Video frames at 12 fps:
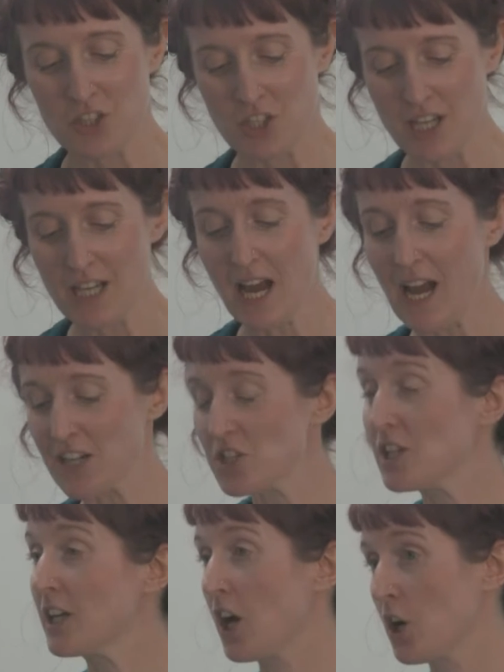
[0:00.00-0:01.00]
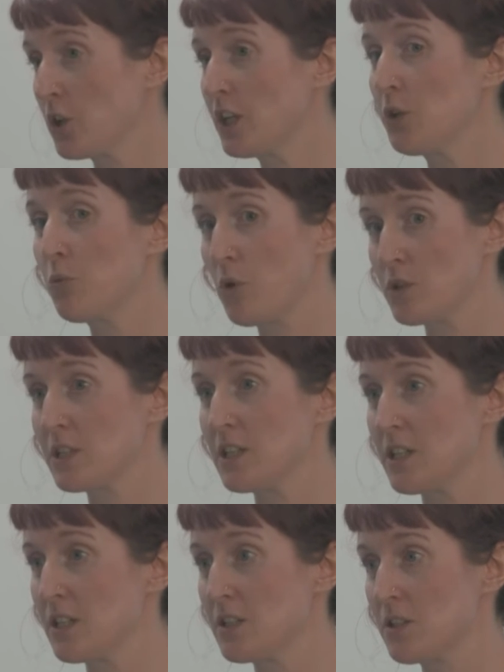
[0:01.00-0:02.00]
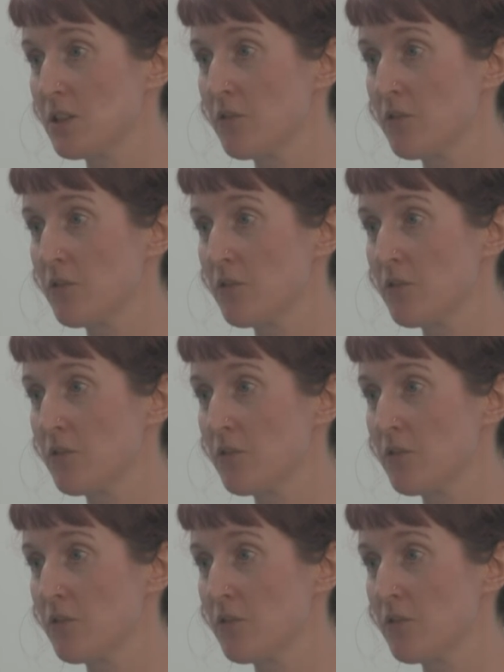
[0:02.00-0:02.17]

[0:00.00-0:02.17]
She actually only wanted